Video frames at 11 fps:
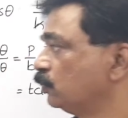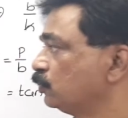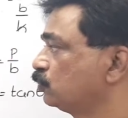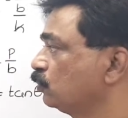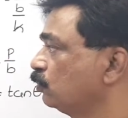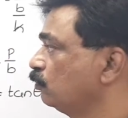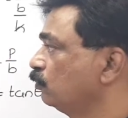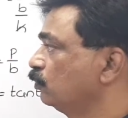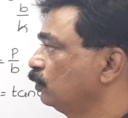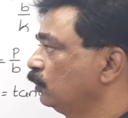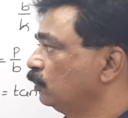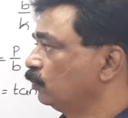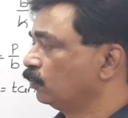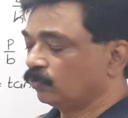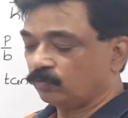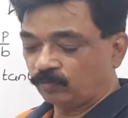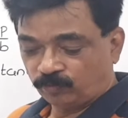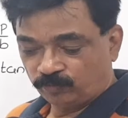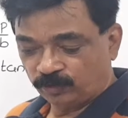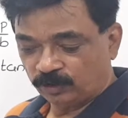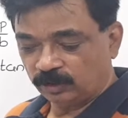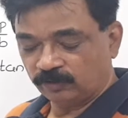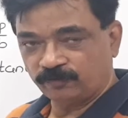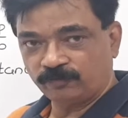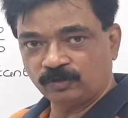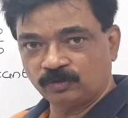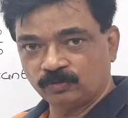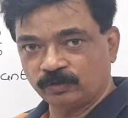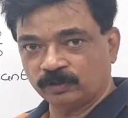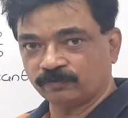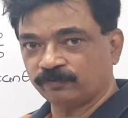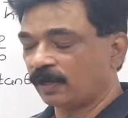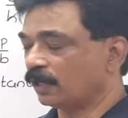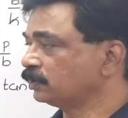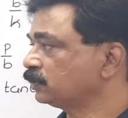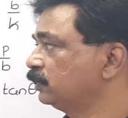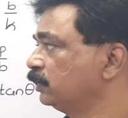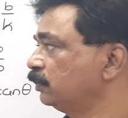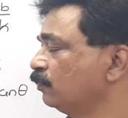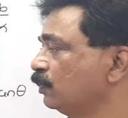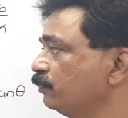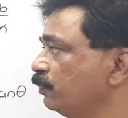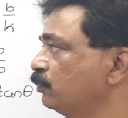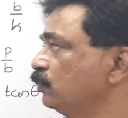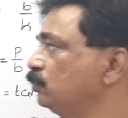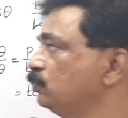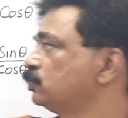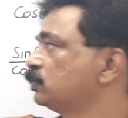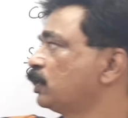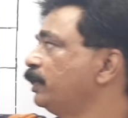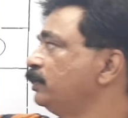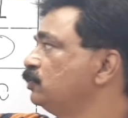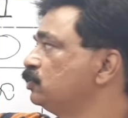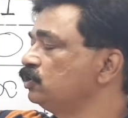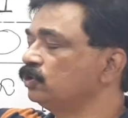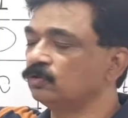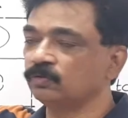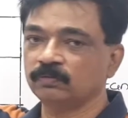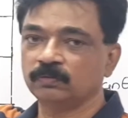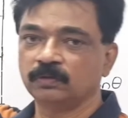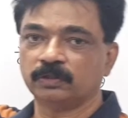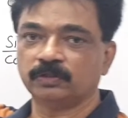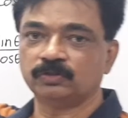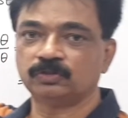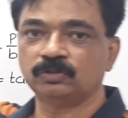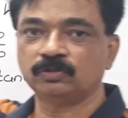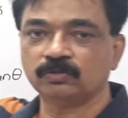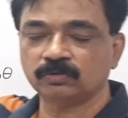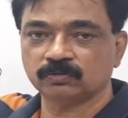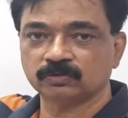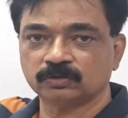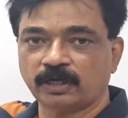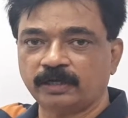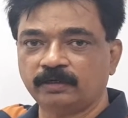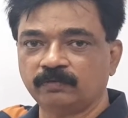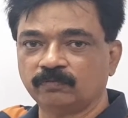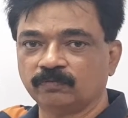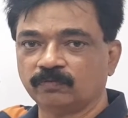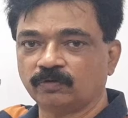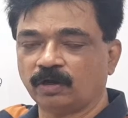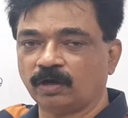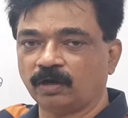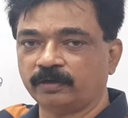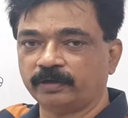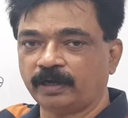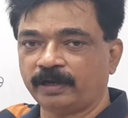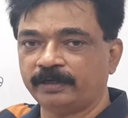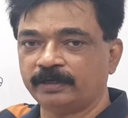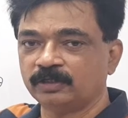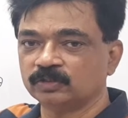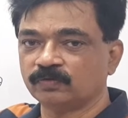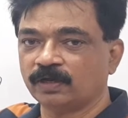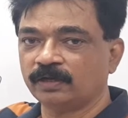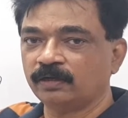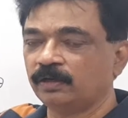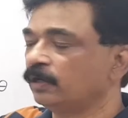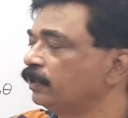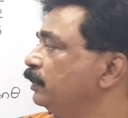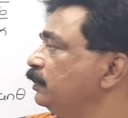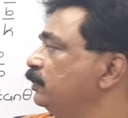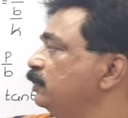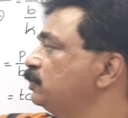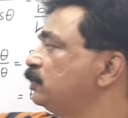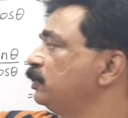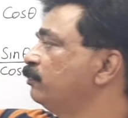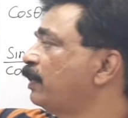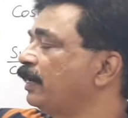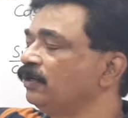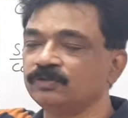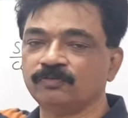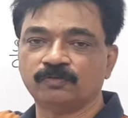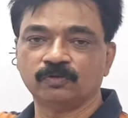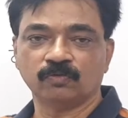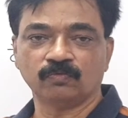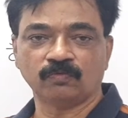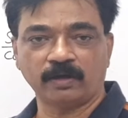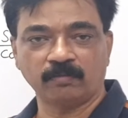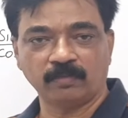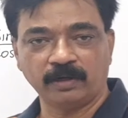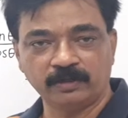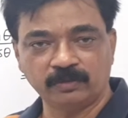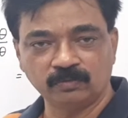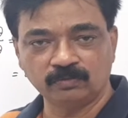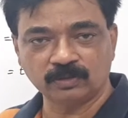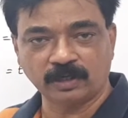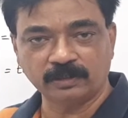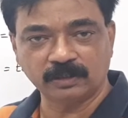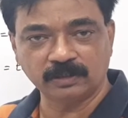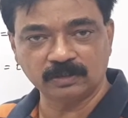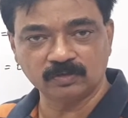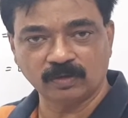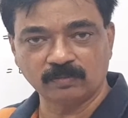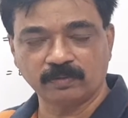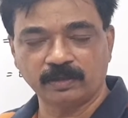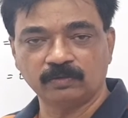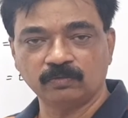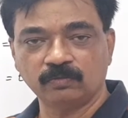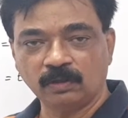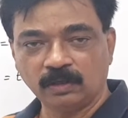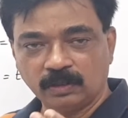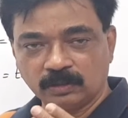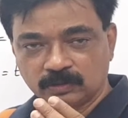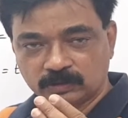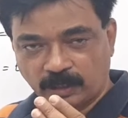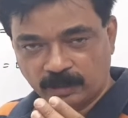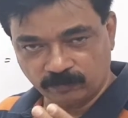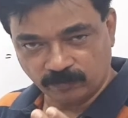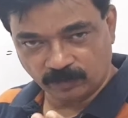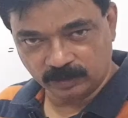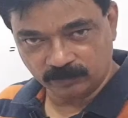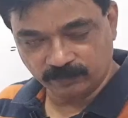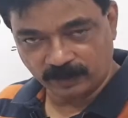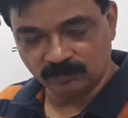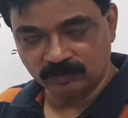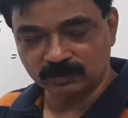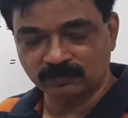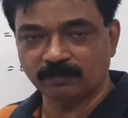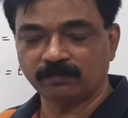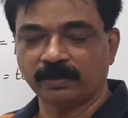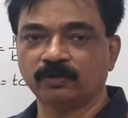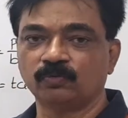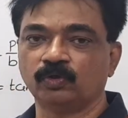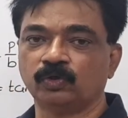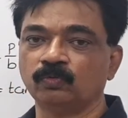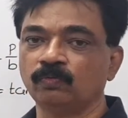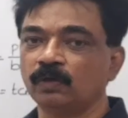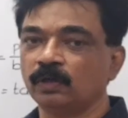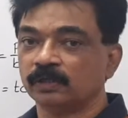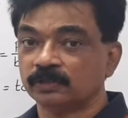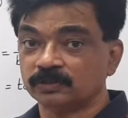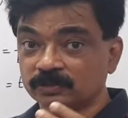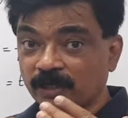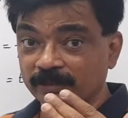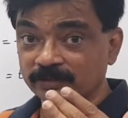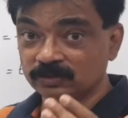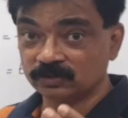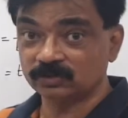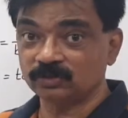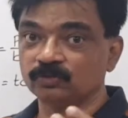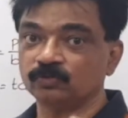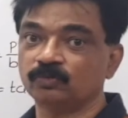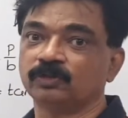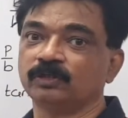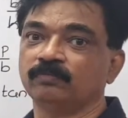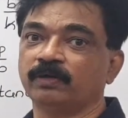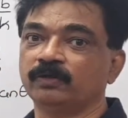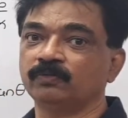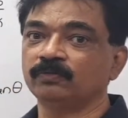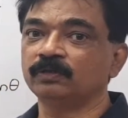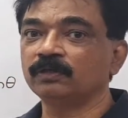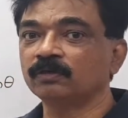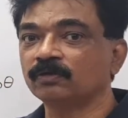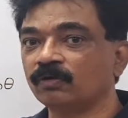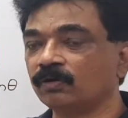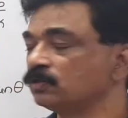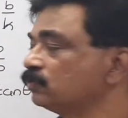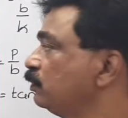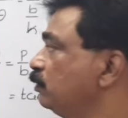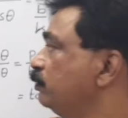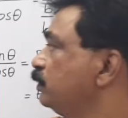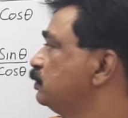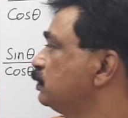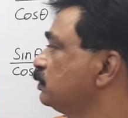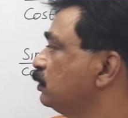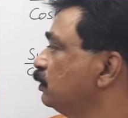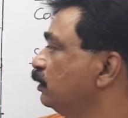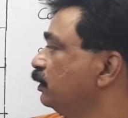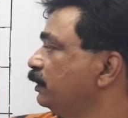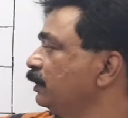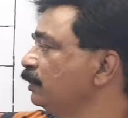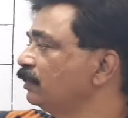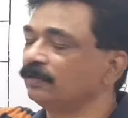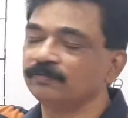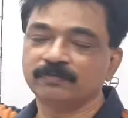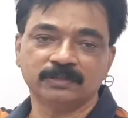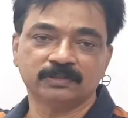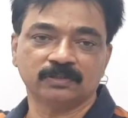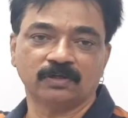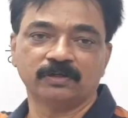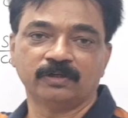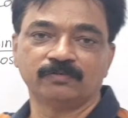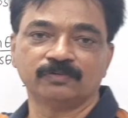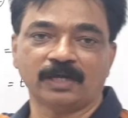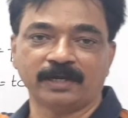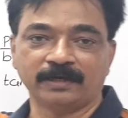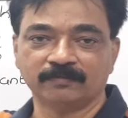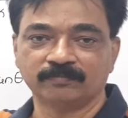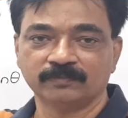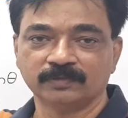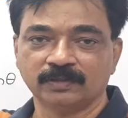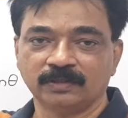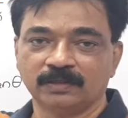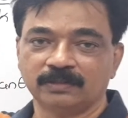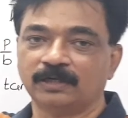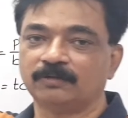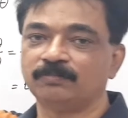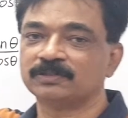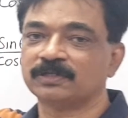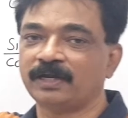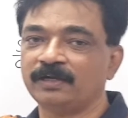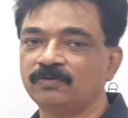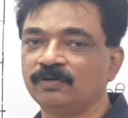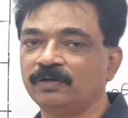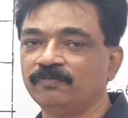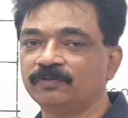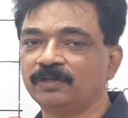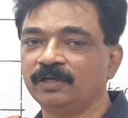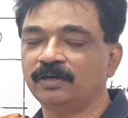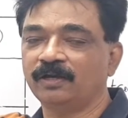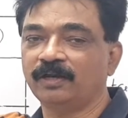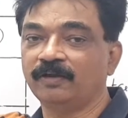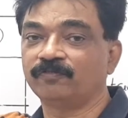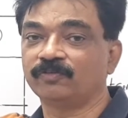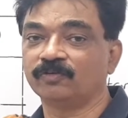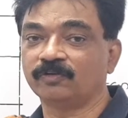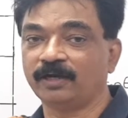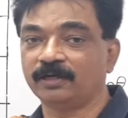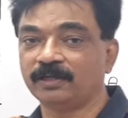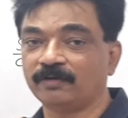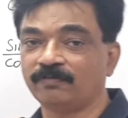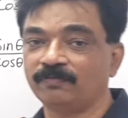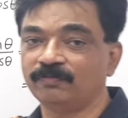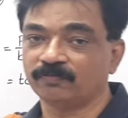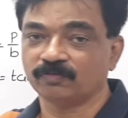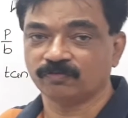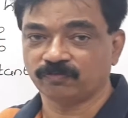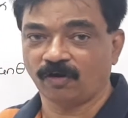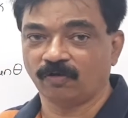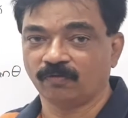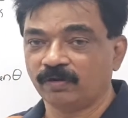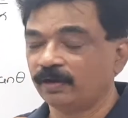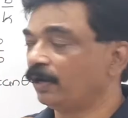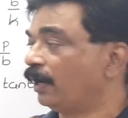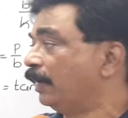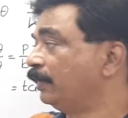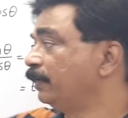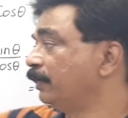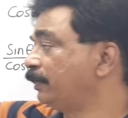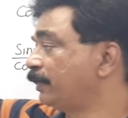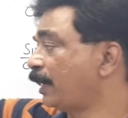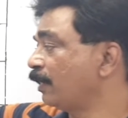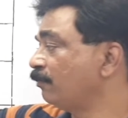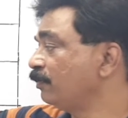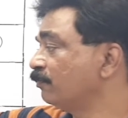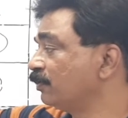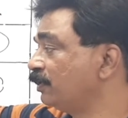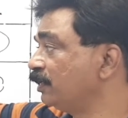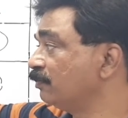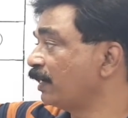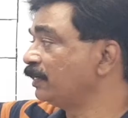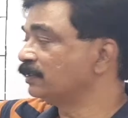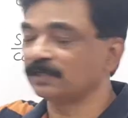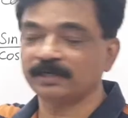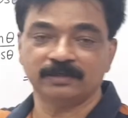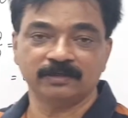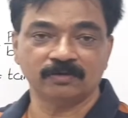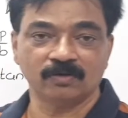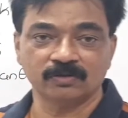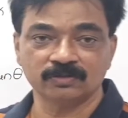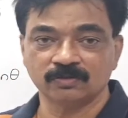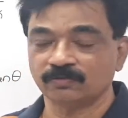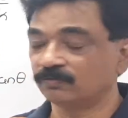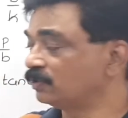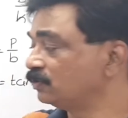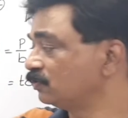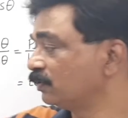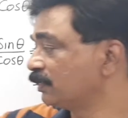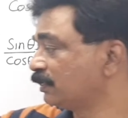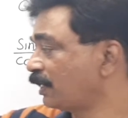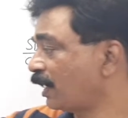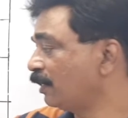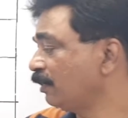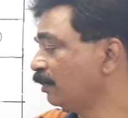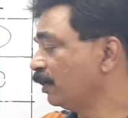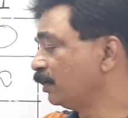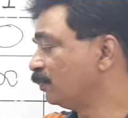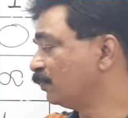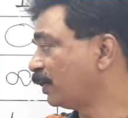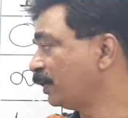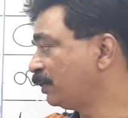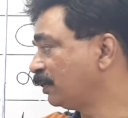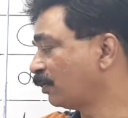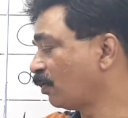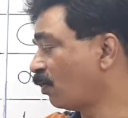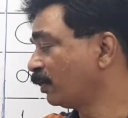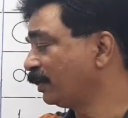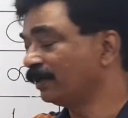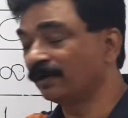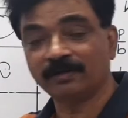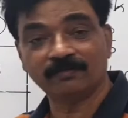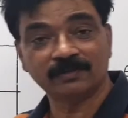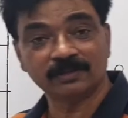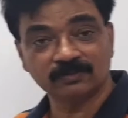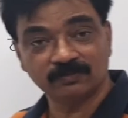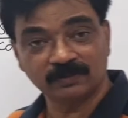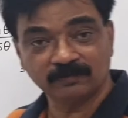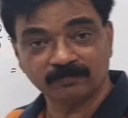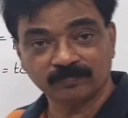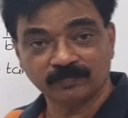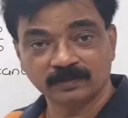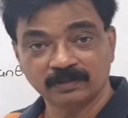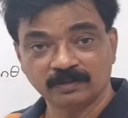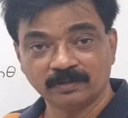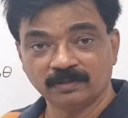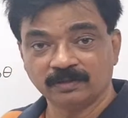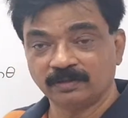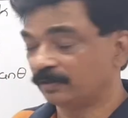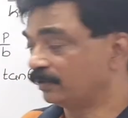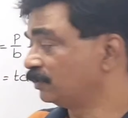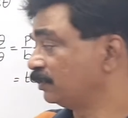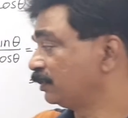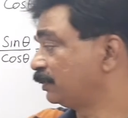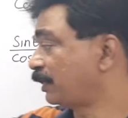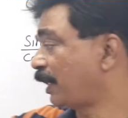So, if we do it fast, then what we have to do, sine 0 is 0, sine 90 is 1, then these three values if you know, 1 by 2, sine 30 is 1 by 2, sine 45 is 1 by root 2, sine 60 is root 3 by 2, then cos will be just written reverse order of sine. That means right to left, then left to right, that way we have to follow. And then tan, we have to divide sine and cos. Once you get tan, you write cot in a reverse way, isn't it?